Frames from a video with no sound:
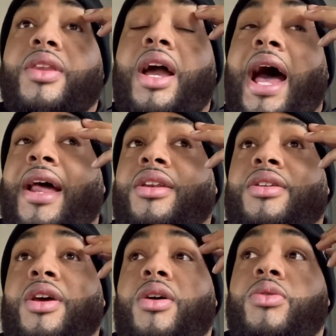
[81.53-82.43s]
I
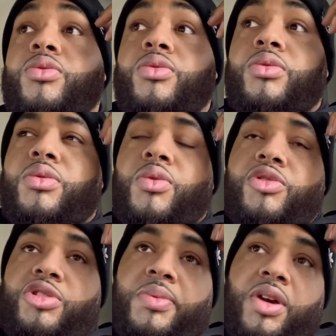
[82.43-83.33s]
don't
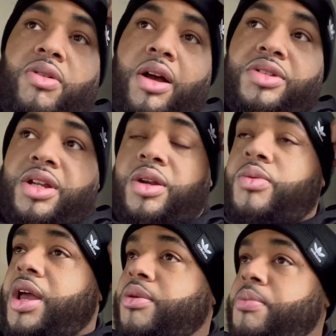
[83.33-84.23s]
want to be crossing in the
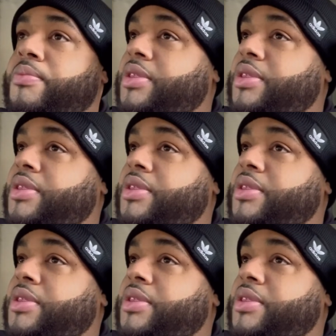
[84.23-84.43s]
way when